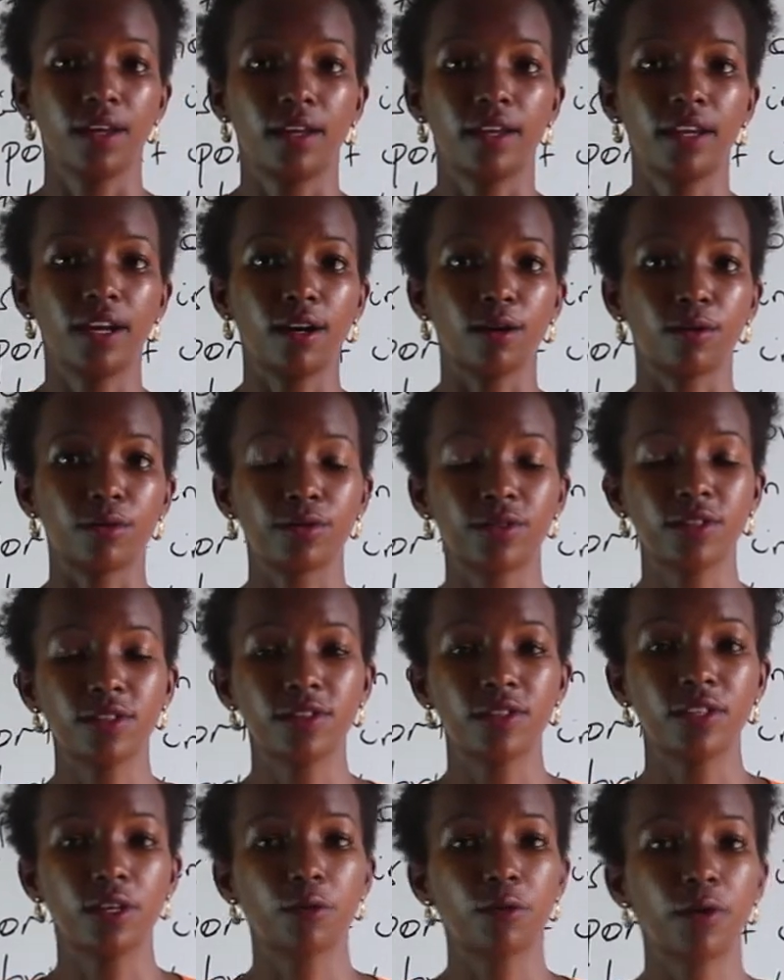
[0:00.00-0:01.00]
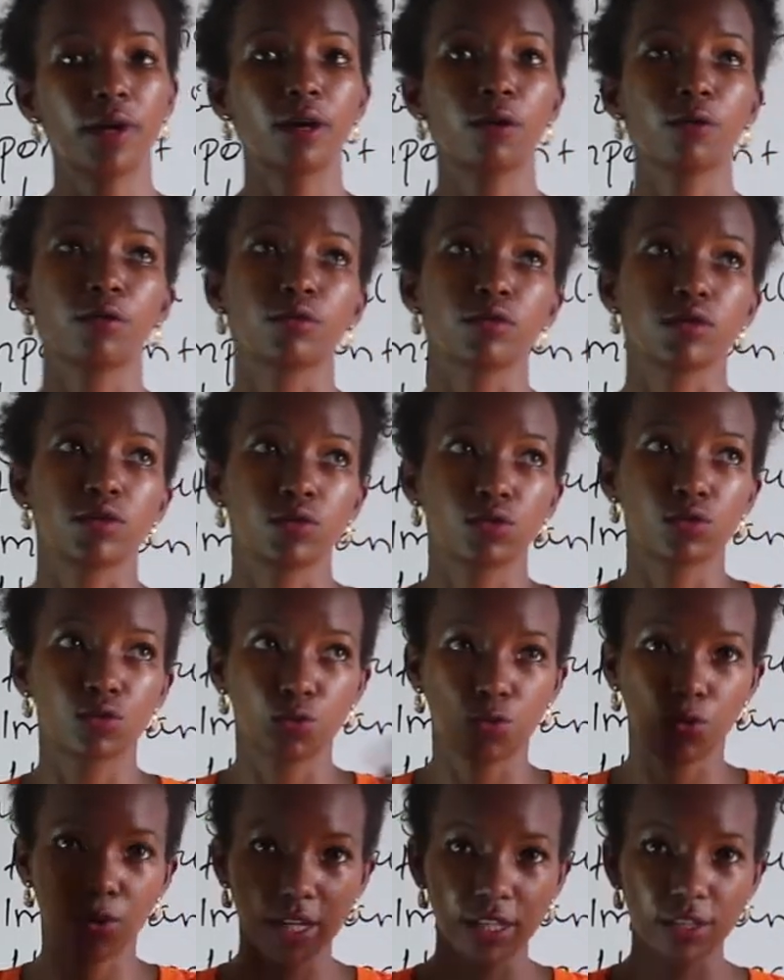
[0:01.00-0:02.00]
Now, just the way we
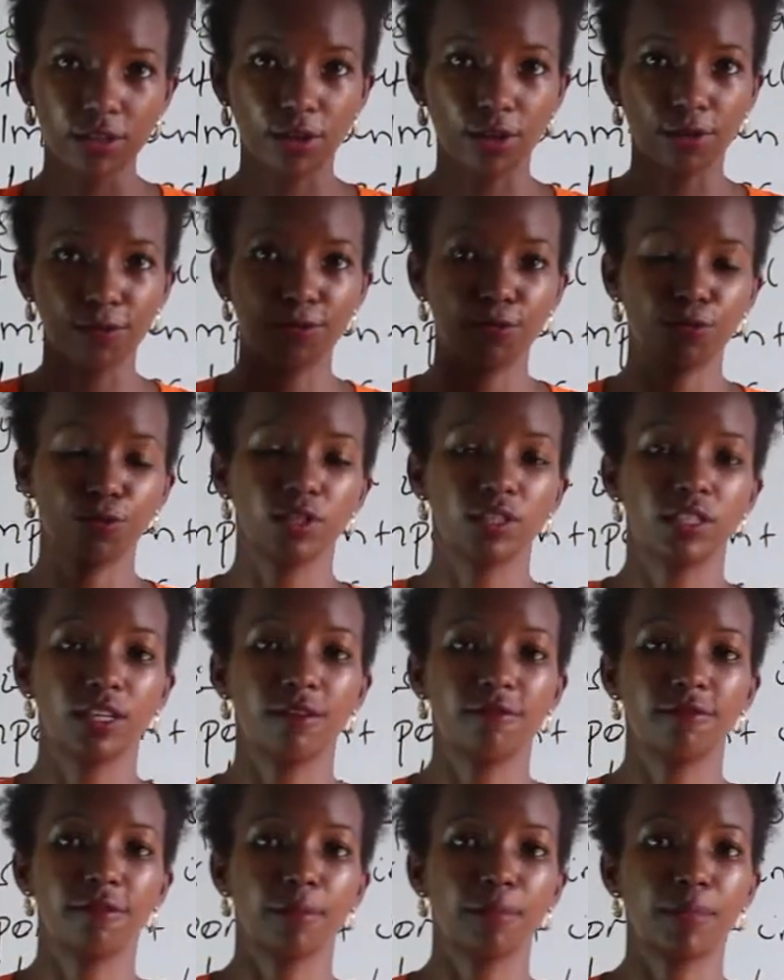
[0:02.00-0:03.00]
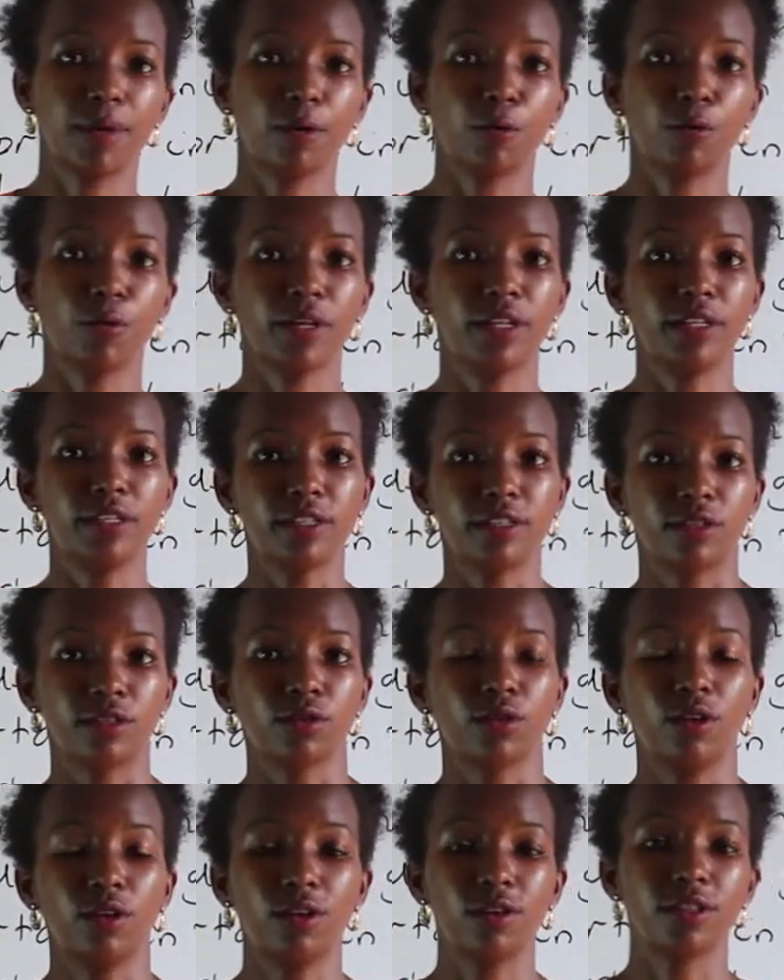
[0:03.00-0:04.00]
sweat off water vapor when
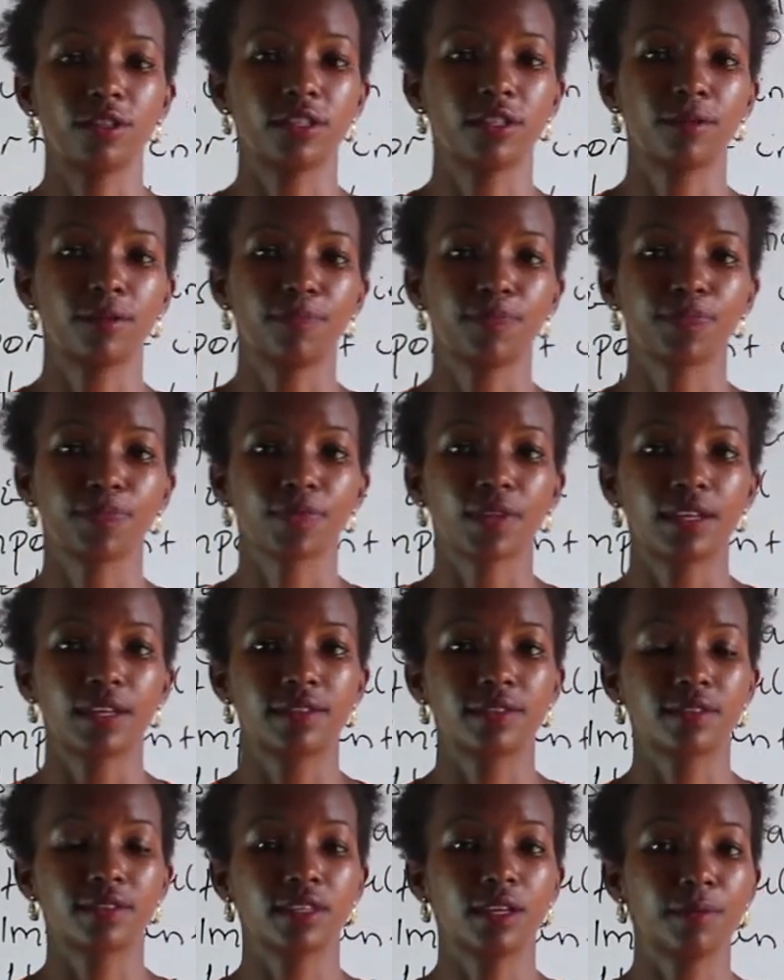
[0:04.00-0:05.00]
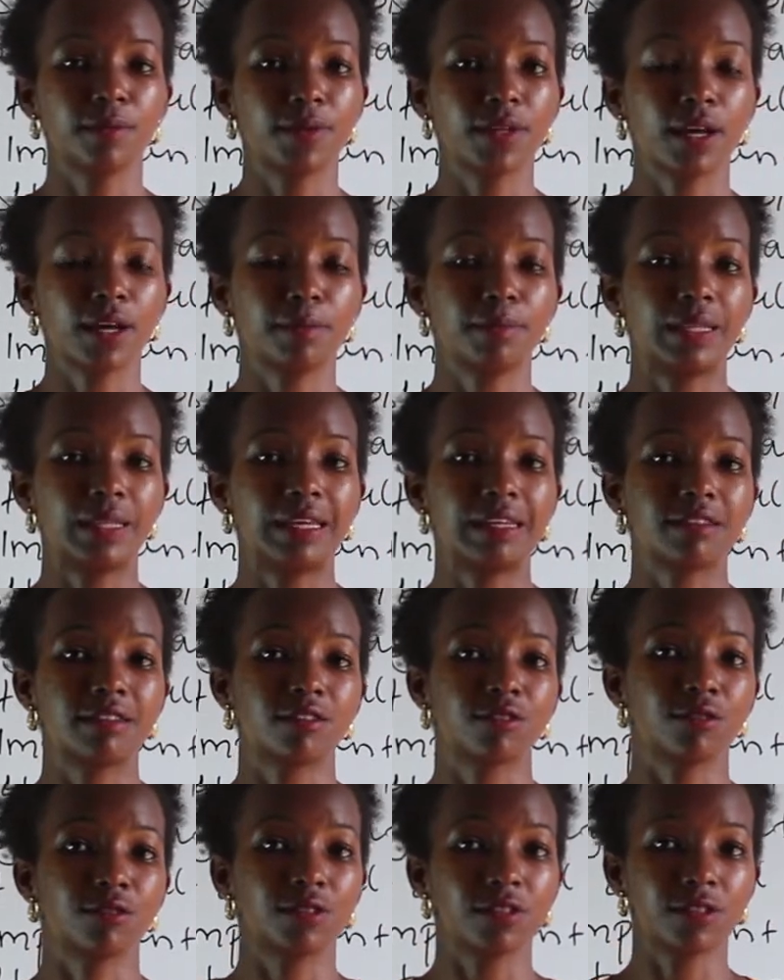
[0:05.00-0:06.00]
it's hot, something
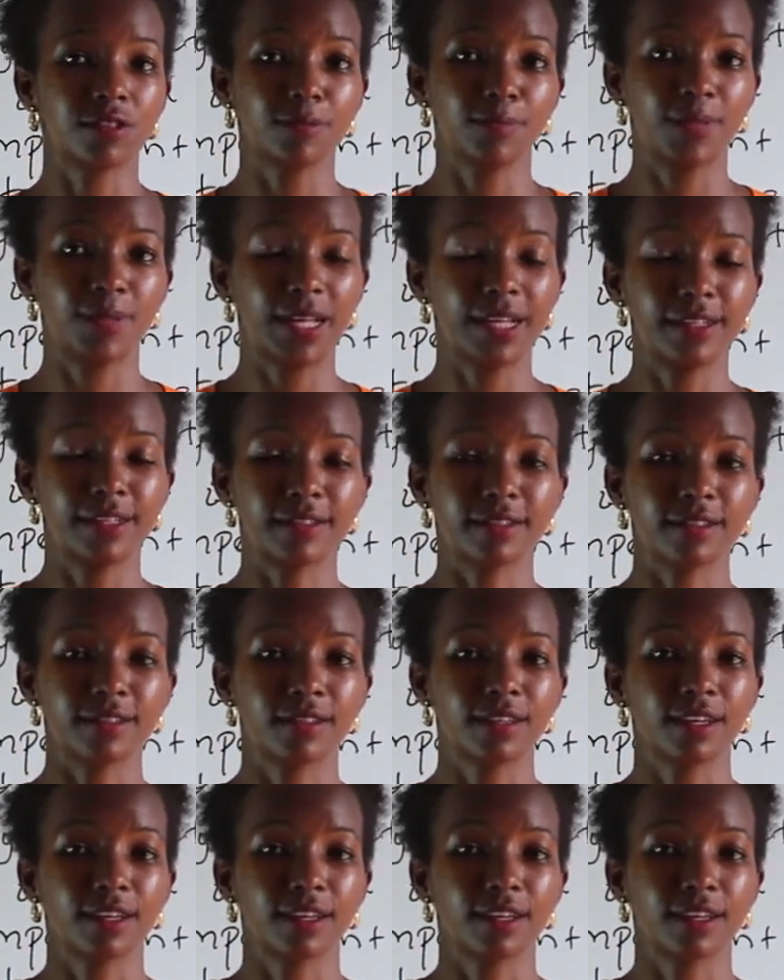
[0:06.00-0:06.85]
applies to these plants.